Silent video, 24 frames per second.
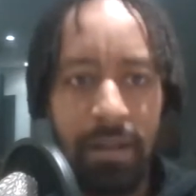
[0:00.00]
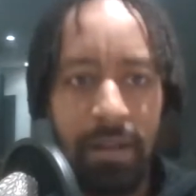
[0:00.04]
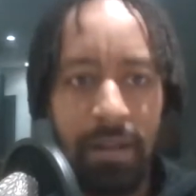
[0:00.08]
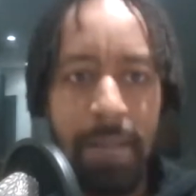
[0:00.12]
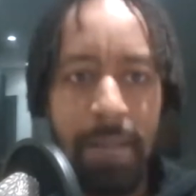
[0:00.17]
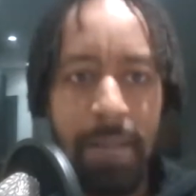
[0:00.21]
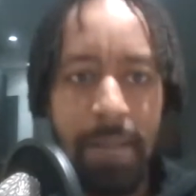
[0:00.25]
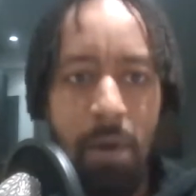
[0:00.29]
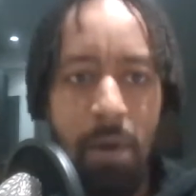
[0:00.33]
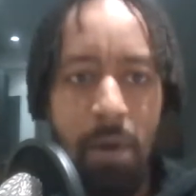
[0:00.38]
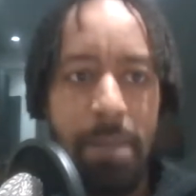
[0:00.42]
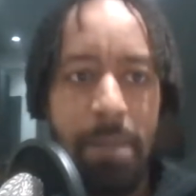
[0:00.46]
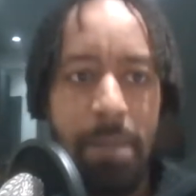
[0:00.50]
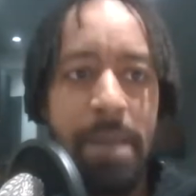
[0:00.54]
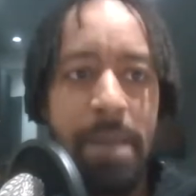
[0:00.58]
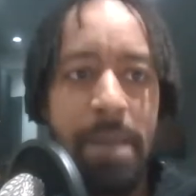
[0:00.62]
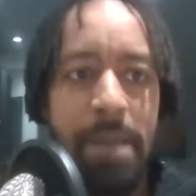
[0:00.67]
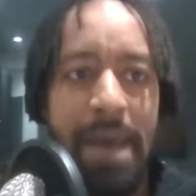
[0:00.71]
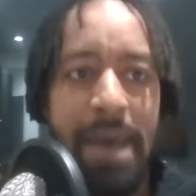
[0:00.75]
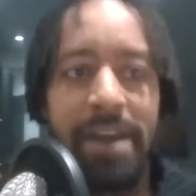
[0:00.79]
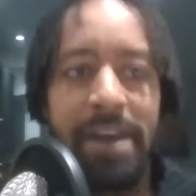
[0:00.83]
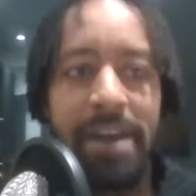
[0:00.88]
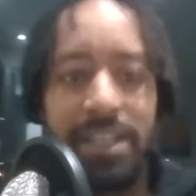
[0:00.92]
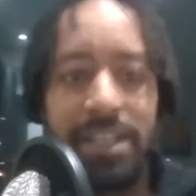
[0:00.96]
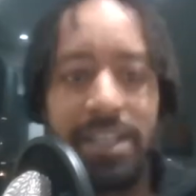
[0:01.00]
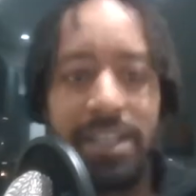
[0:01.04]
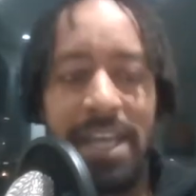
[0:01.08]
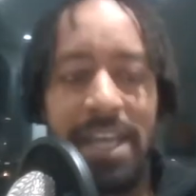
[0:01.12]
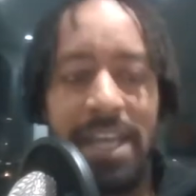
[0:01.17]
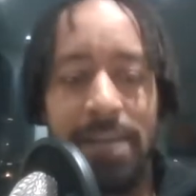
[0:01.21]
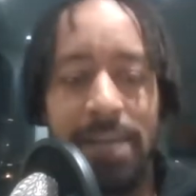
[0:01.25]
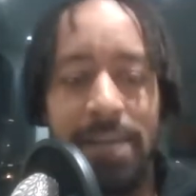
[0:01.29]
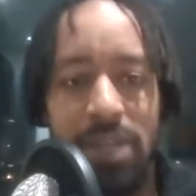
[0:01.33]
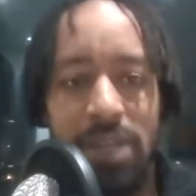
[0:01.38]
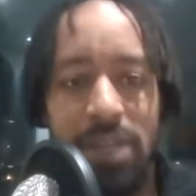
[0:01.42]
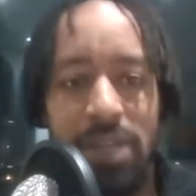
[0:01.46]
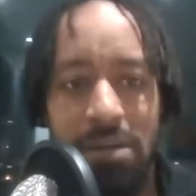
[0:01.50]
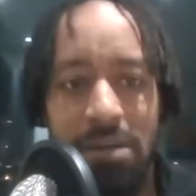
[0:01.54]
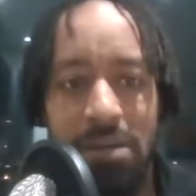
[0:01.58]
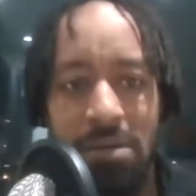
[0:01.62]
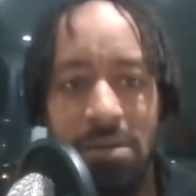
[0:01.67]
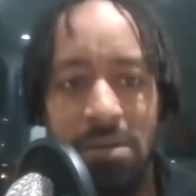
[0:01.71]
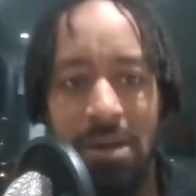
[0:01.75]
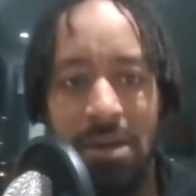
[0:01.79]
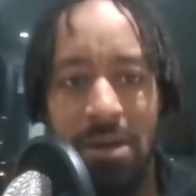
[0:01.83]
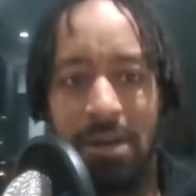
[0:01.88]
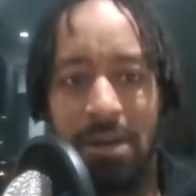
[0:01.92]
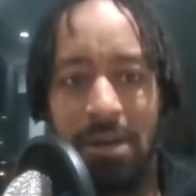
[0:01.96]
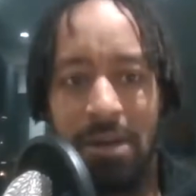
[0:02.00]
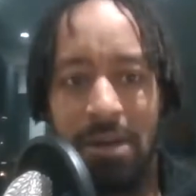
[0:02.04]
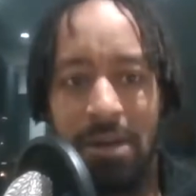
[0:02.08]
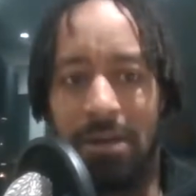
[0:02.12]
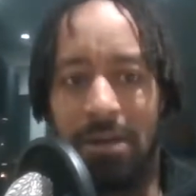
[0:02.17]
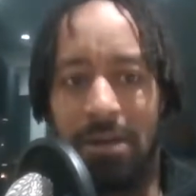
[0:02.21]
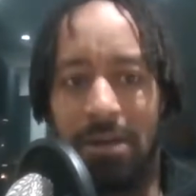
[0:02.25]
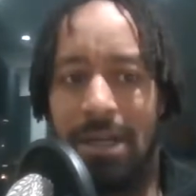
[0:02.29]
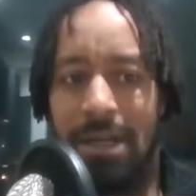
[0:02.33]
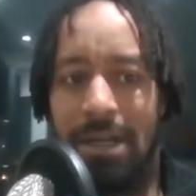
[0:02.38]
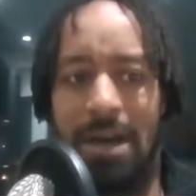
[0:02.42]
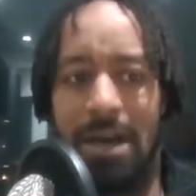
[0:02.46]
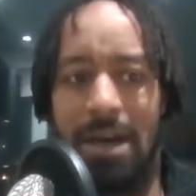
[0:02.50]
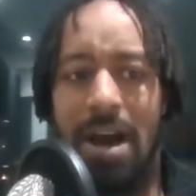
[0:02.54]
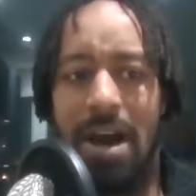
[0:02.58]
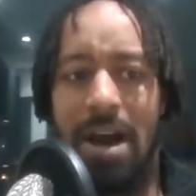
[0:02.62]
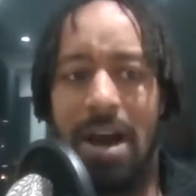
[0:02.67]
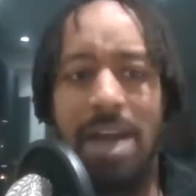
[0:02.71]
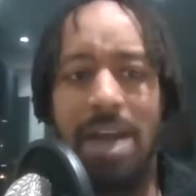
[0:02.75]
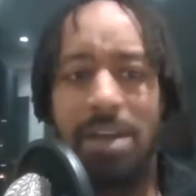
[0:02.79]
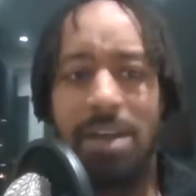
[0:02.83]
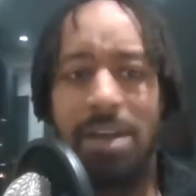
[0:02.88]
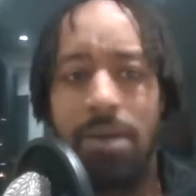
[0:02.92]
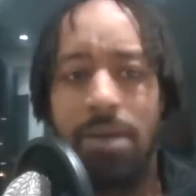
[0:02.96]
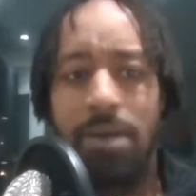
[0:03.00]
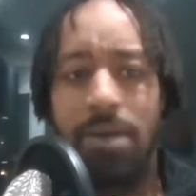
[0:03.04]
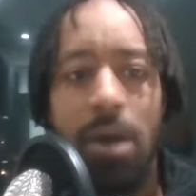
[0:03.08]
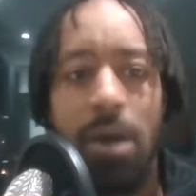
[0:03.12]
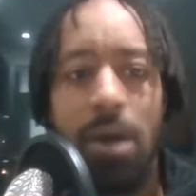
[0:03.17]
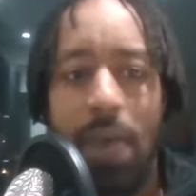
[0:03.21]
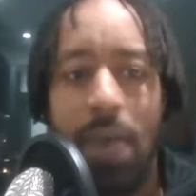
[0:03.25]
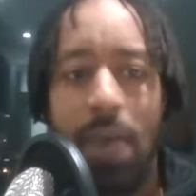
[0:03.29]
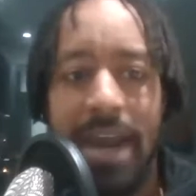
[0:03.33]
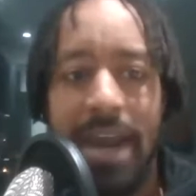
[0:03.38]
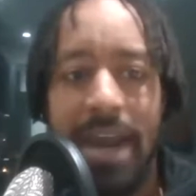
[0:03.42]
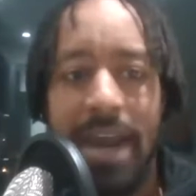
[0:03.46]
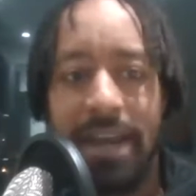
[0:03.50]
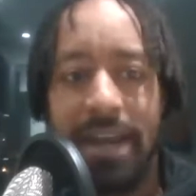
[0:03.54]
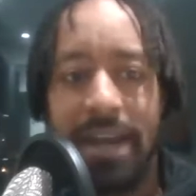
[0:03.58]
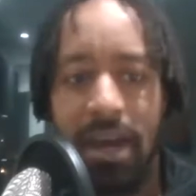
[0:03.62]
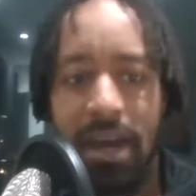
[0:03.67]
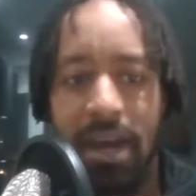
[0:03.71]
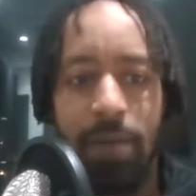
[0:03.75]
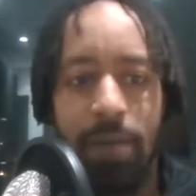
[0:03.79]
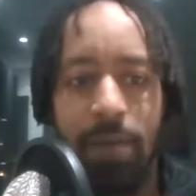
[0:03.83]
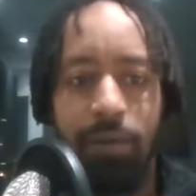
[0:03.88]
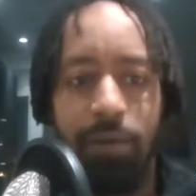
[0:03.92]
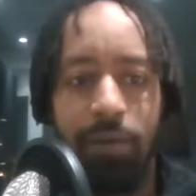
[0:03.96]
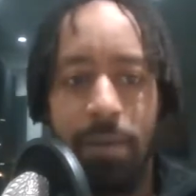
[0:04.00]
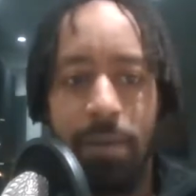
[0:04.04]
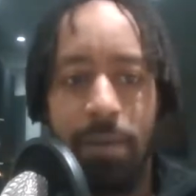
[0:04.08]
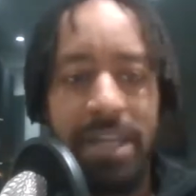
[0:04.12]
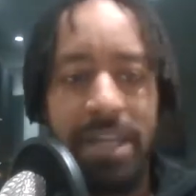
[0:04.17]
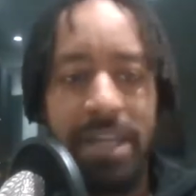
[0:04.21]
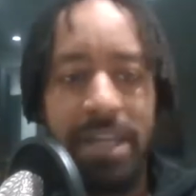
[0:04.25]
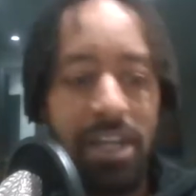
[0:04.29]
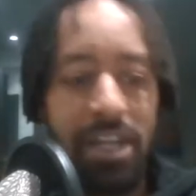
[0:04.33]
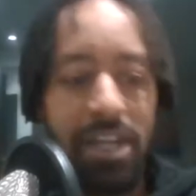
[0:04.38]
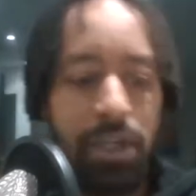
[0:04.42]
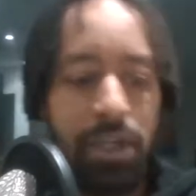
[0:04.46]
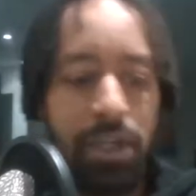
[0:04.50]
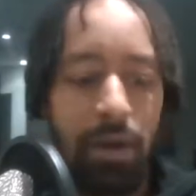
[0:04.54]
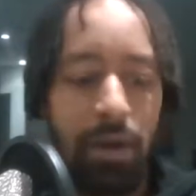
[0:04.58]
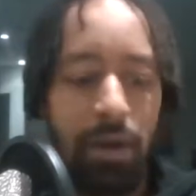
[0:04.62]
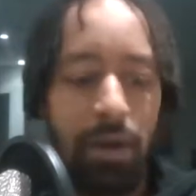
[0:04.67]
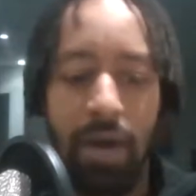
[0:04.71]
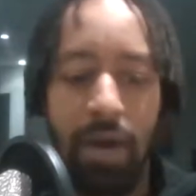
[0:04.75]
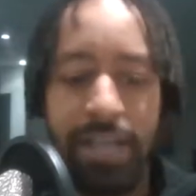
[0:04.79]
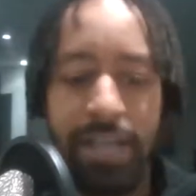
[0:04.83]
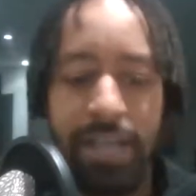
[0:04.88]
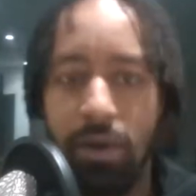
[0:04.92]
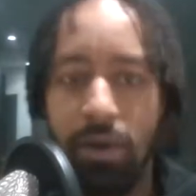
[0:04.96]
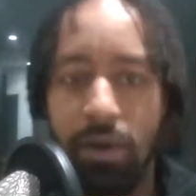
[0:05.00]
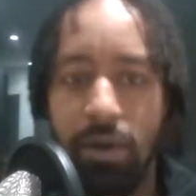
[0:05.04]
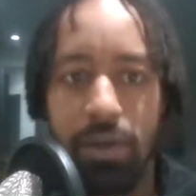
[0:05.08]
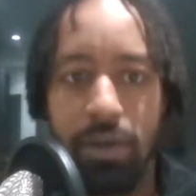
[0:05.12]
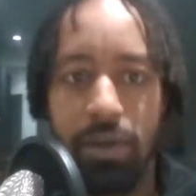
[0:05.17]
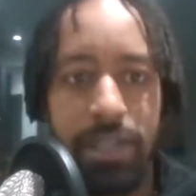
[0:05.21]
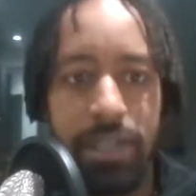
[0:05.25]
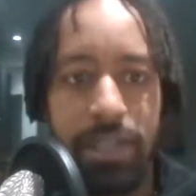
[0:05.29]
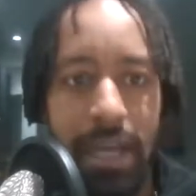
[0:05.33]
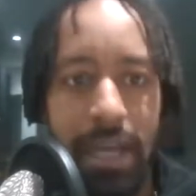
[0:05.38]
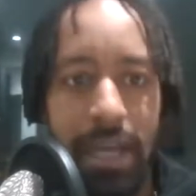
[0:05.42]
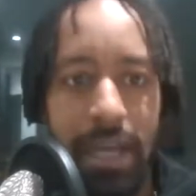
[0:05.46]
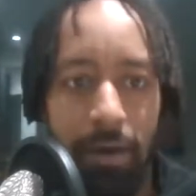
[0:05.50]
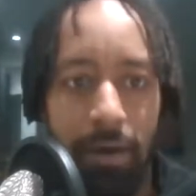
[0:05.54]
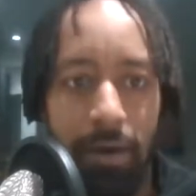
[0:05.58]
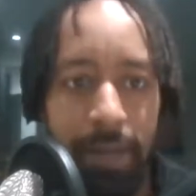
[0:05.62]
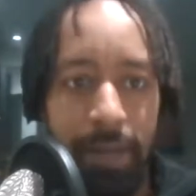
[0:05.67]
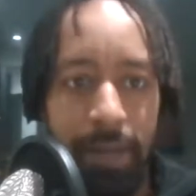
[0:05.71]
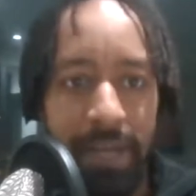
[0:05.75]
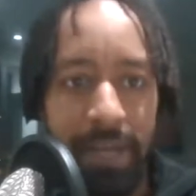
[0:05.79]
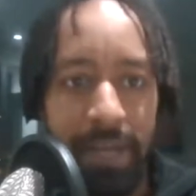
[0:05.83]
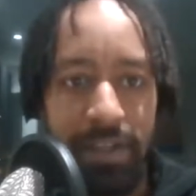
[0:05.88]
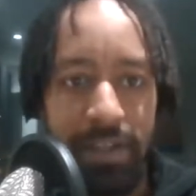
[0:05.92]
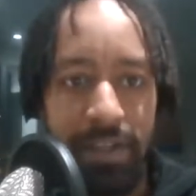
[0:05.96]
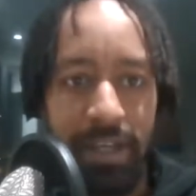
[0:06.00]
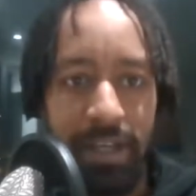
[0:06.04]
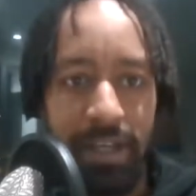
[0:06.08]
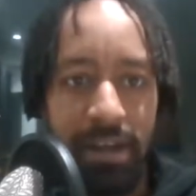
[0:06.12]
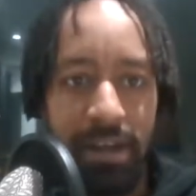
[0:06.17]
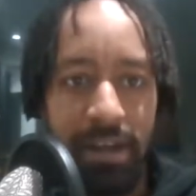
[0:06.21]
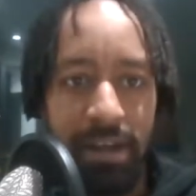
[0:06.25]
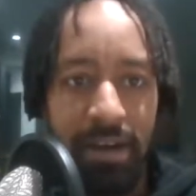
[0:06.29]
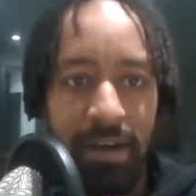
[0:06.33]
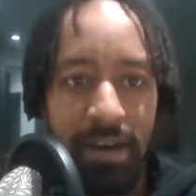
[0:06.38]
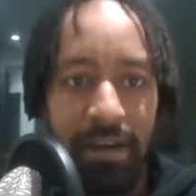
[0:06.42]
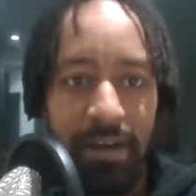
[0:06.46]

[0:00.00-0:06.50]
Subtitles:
They might be about the same. So I don't know where that came from. He doesn't look like he's got a skill on him, does he?